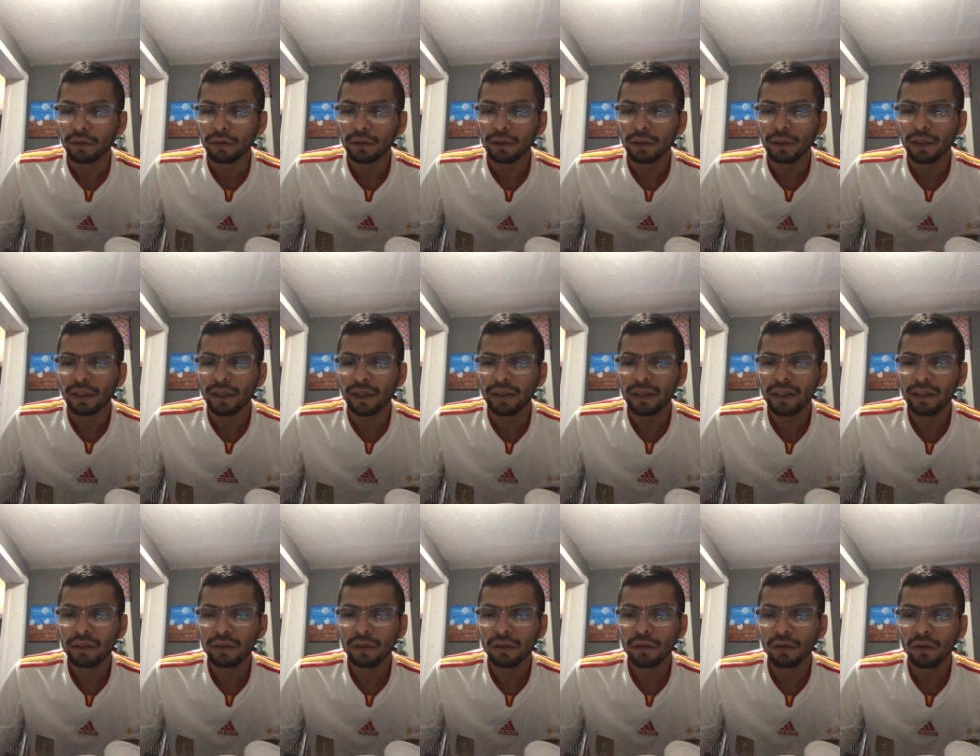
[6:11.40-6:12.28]
In
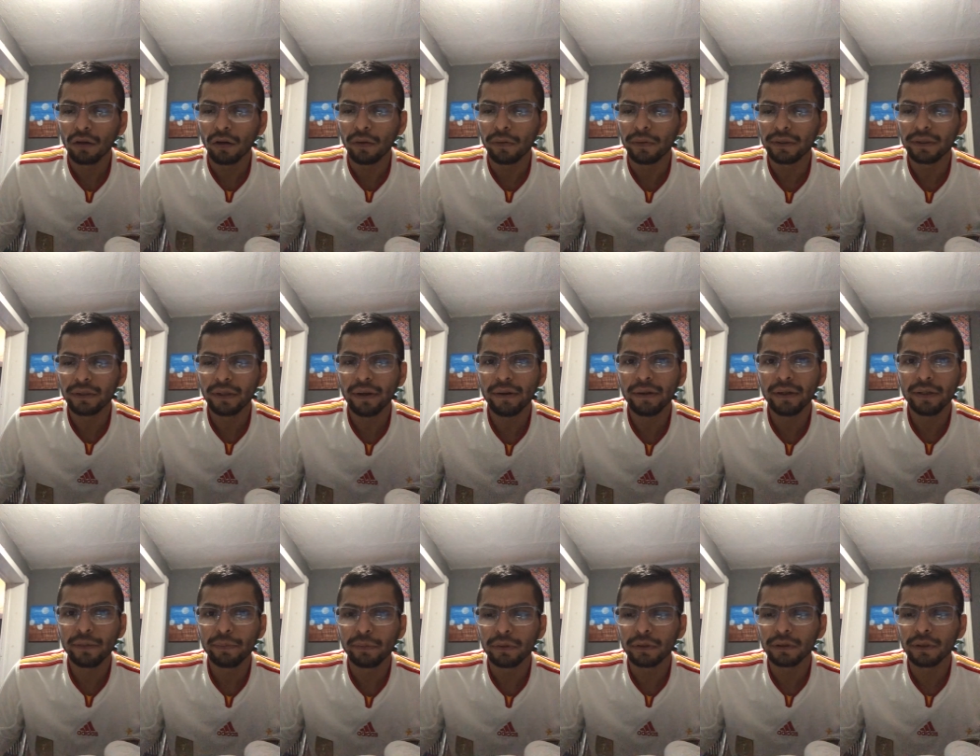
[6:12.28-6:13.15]
addition, over
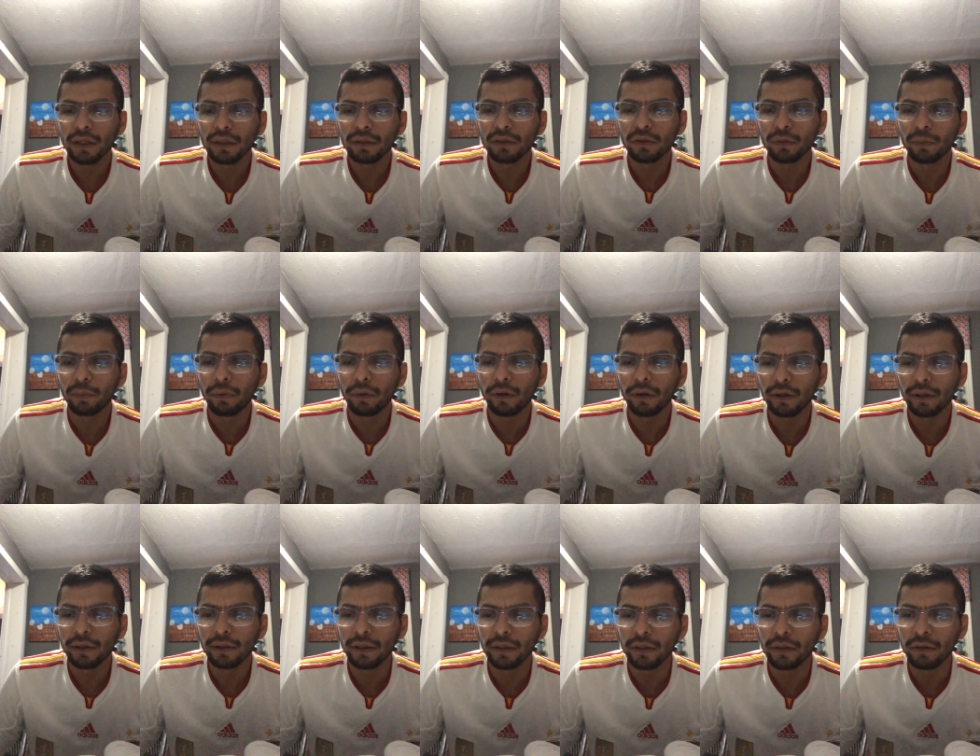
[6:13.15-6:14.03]
70%
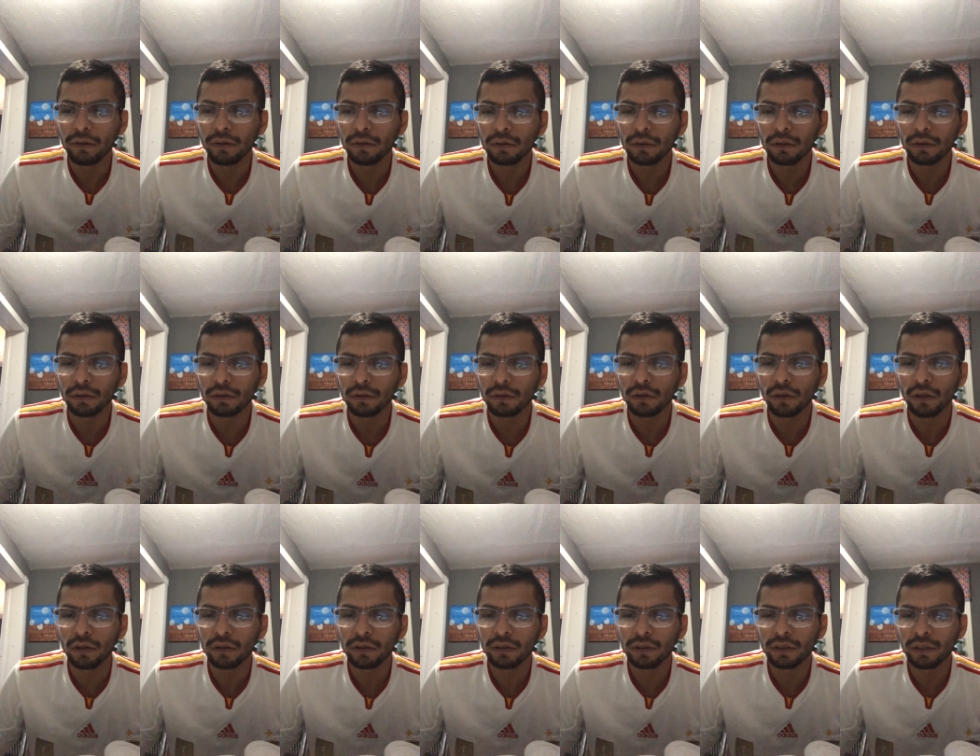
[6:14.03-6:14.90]
supported the use of
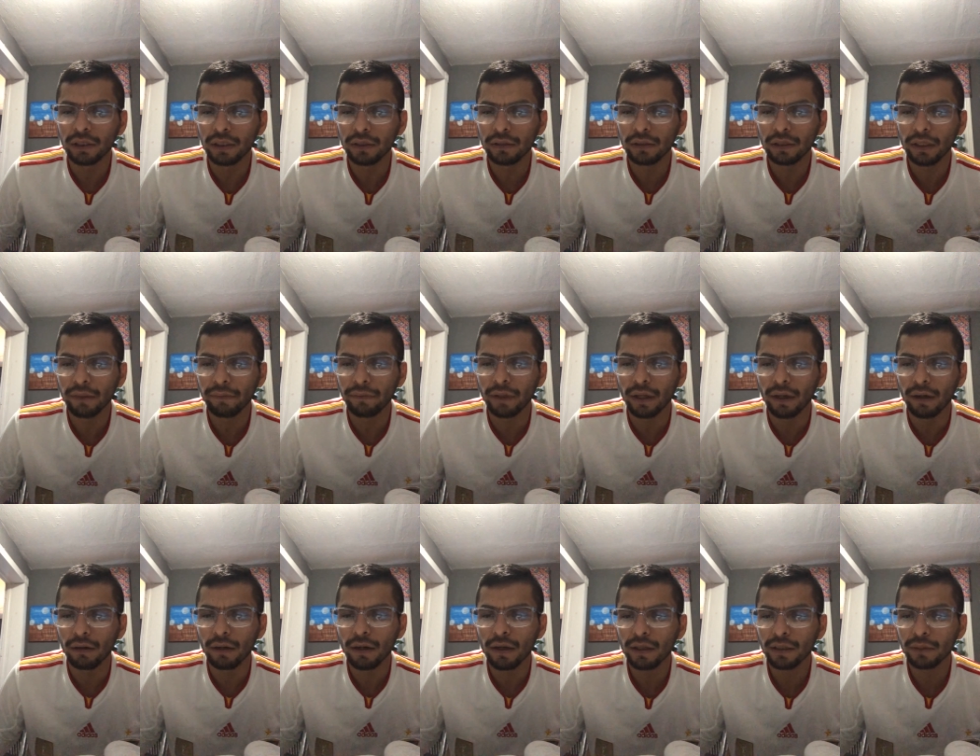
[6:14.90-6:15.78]
such system that
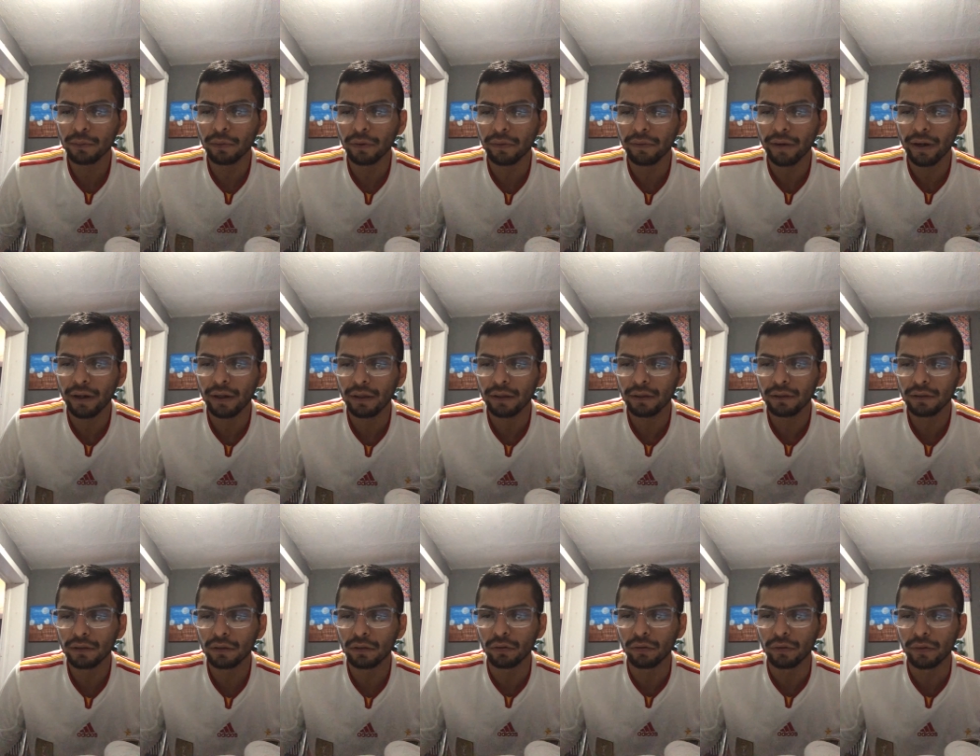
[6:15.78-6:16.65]
allows
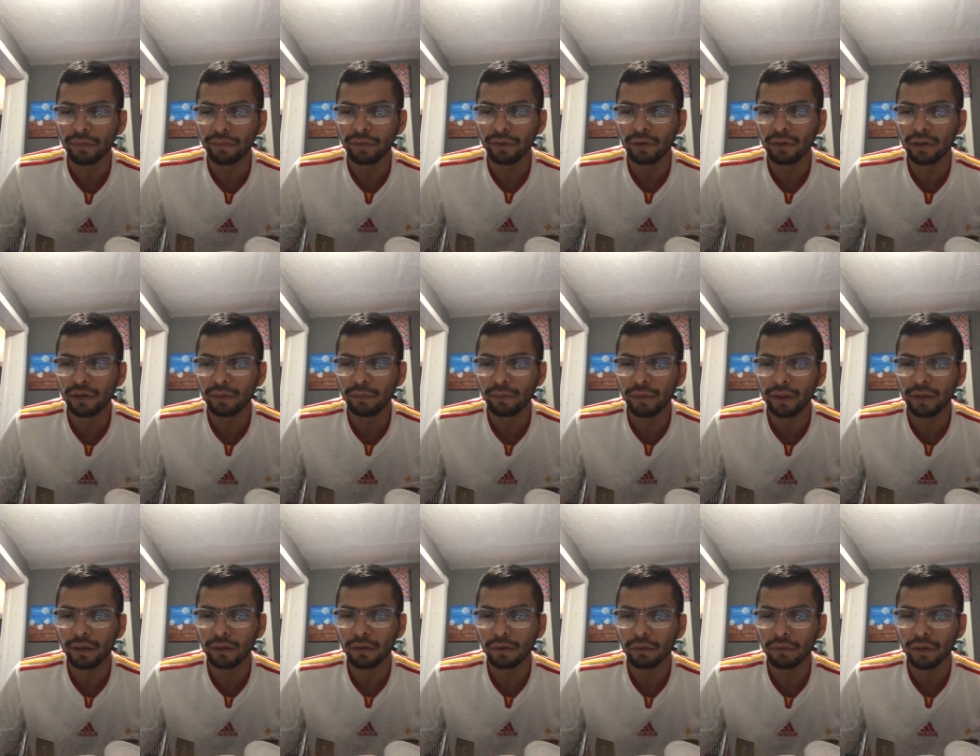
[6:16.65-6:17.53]
providers to review their
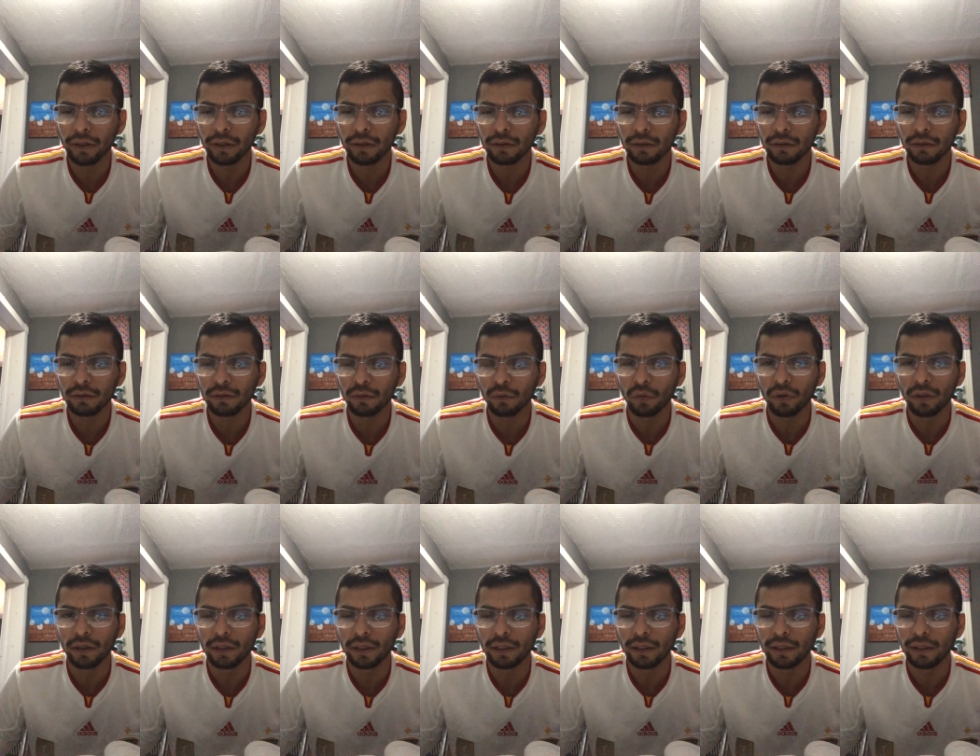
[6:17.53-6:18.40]
medical records
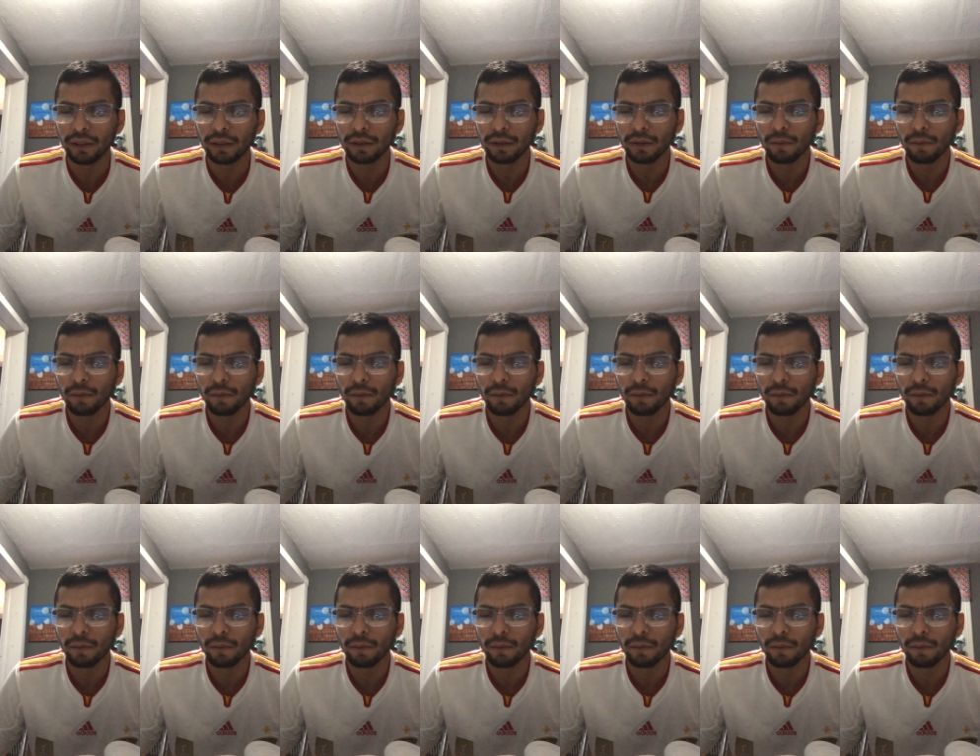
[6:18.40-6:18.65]
when needed.